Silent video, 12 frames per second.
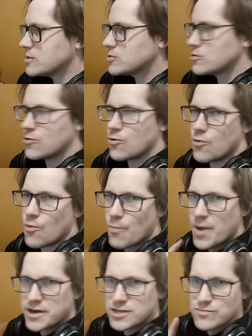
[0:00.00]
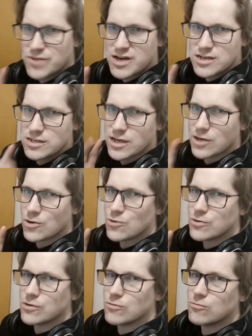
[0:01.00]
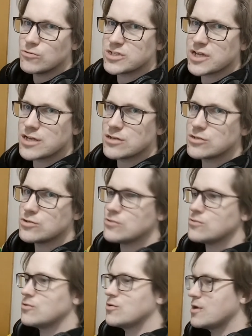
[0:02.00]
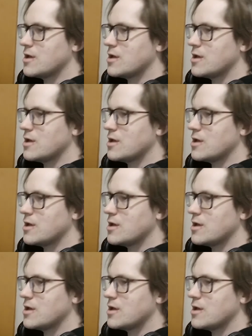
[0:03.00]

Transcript: So encoder will change to